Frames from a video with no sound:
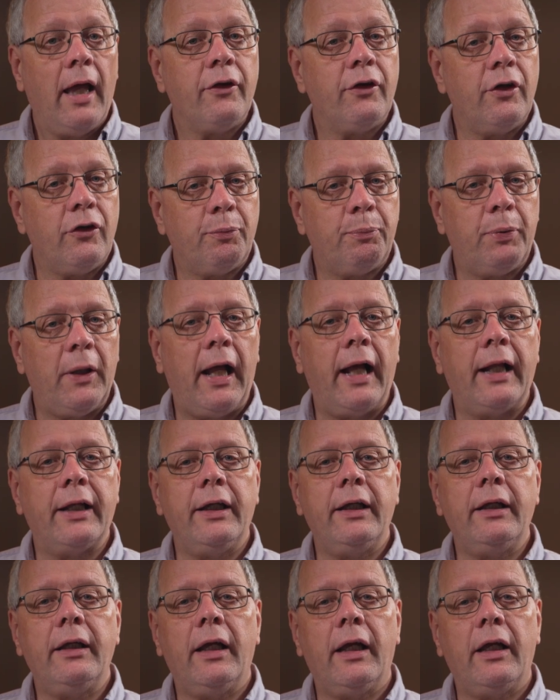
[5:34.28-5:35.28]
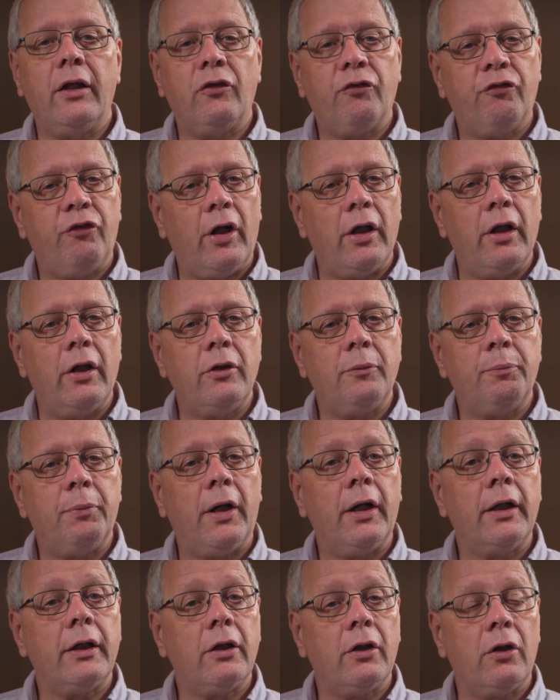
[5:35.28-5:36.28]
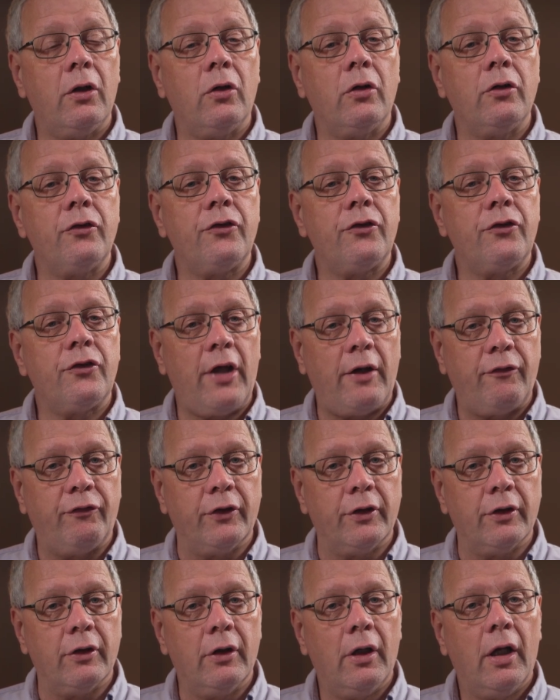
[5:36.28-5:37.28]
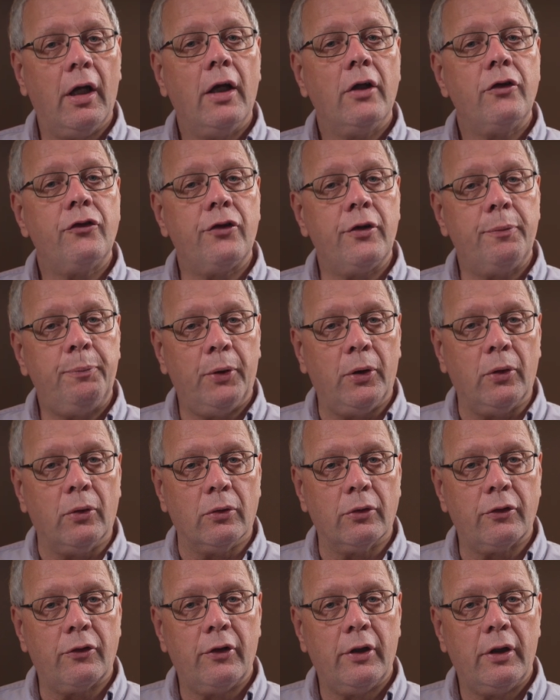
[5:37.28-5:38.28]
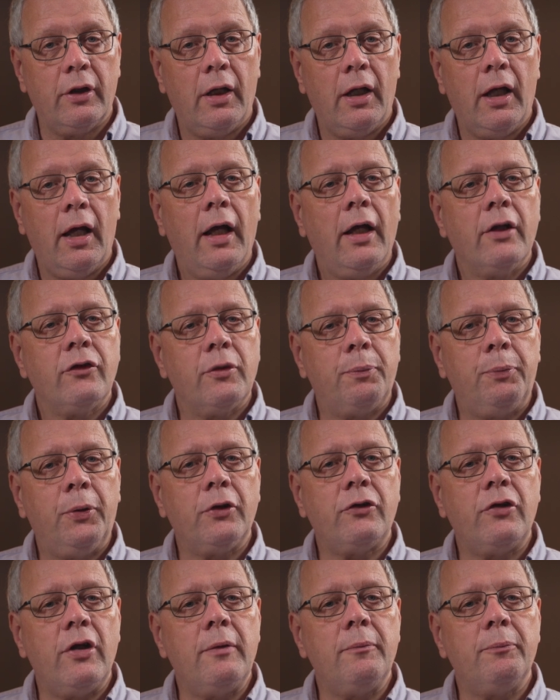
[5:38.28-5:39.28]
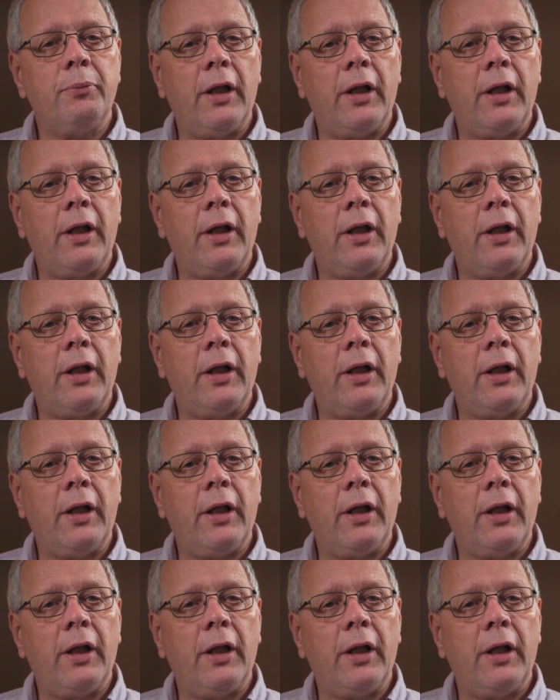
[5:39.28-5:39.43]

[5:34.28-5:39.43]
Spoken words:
This planning is followed by Clause 7, Support, to put in